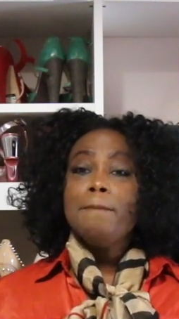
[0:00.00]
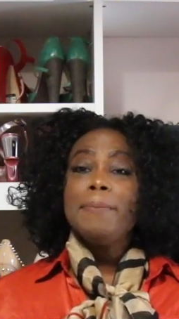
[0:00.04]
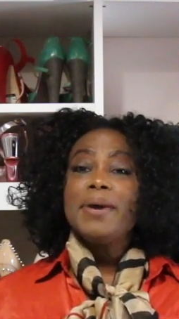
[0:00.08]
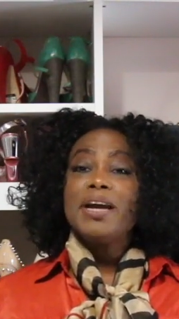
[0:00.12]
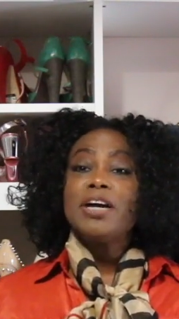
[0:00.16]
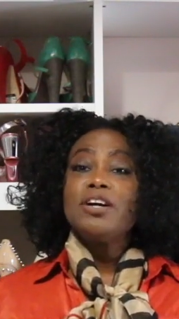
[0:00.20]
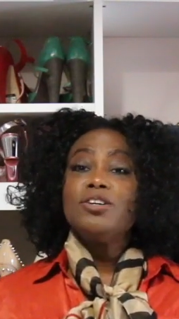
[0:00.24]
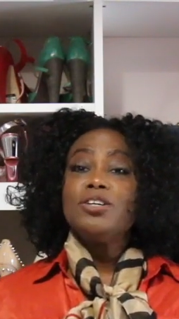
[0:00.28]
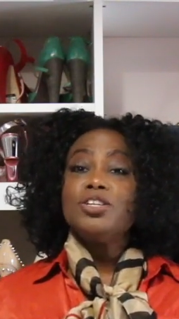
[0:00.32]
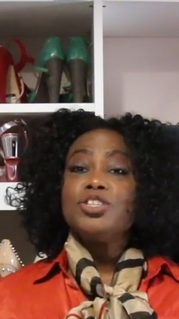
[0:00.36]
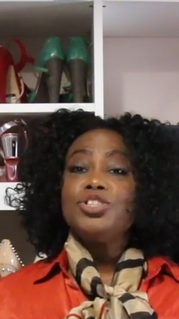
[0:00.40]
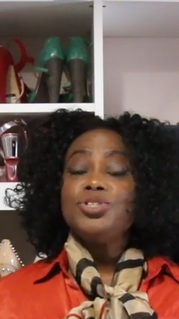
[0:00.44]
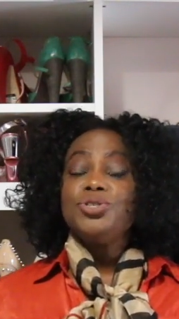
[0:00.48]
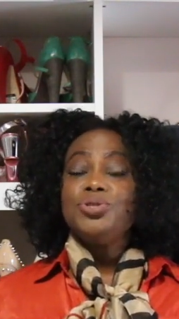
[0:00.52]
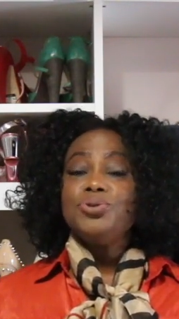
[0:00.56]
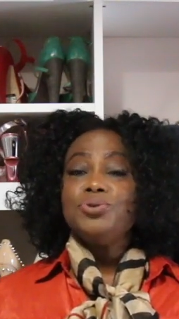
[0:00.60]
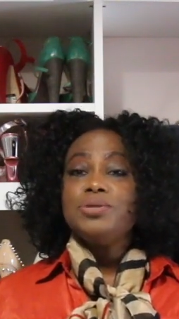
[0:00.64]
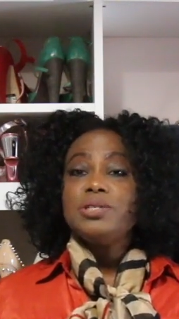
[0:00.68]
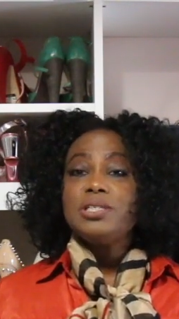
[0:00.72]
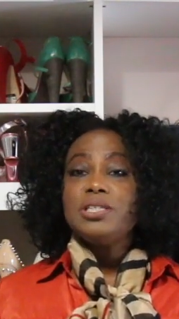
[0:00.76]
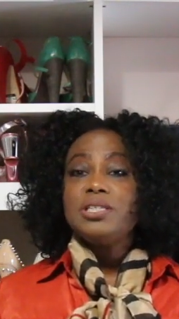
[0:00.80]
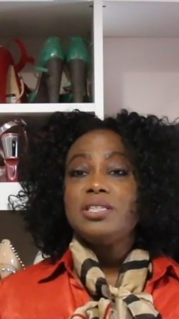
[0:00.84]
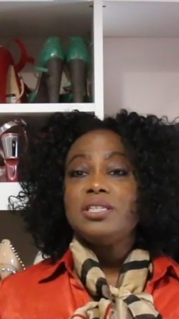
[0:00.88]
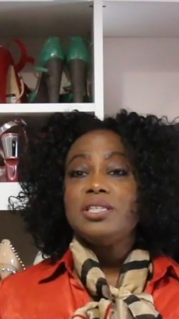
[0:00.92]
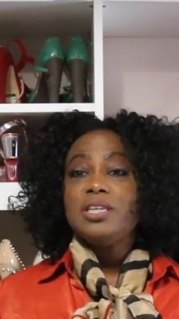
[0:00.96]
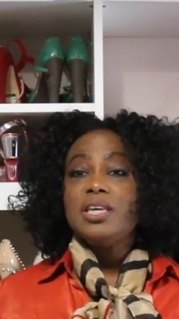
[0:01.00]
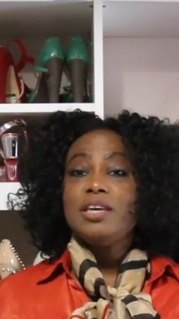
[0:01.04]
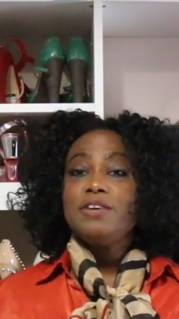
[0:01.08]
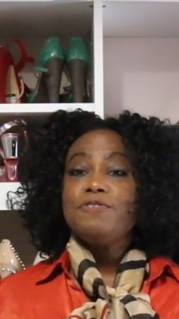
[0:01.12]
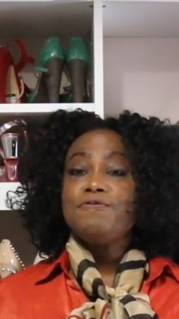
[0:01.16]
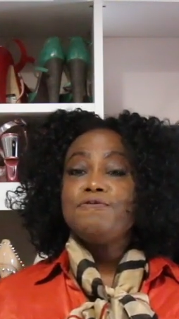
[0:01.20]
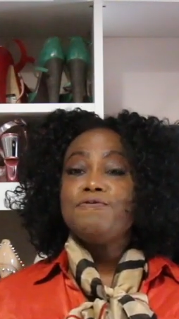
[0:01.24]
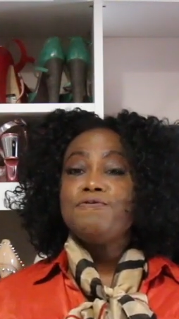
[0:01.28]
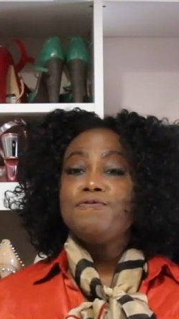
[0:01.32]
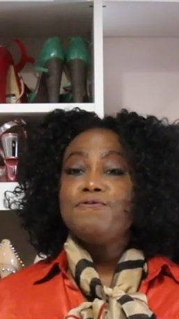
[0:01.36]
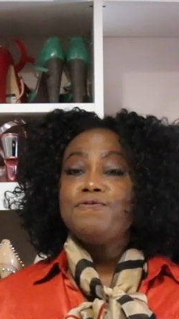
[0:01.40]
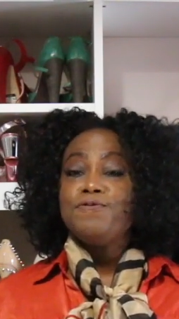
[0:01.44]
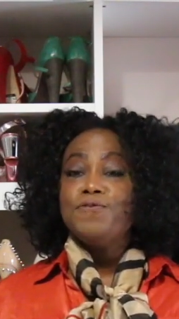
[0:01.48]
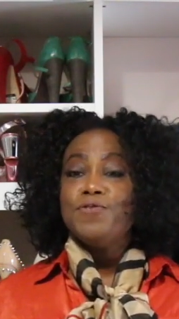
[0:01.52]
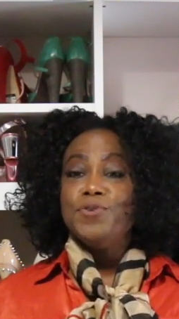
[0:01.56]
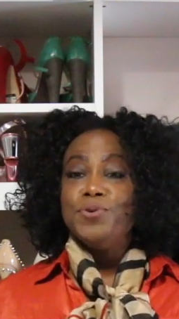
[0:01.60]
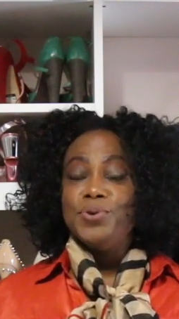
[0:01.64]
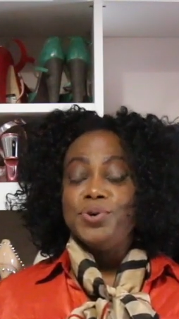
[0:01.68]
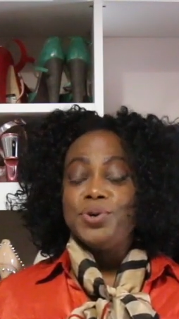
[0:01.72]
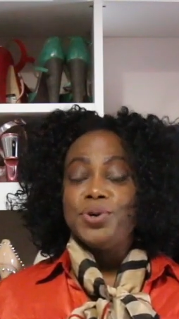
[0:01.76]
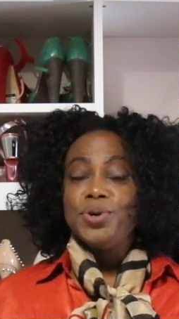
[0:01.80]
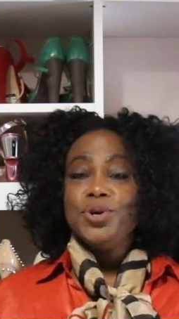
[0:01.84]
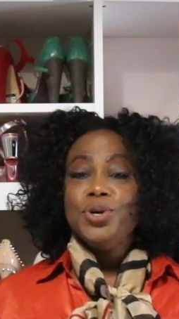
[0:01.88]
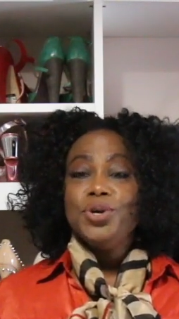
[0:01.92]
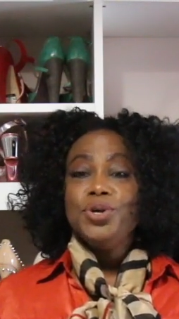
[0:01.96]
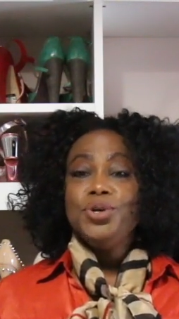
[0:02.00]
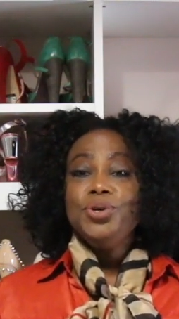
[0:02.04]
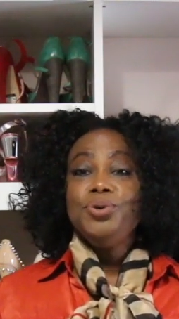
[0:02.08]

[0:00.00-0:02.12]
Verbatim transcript: because you see food.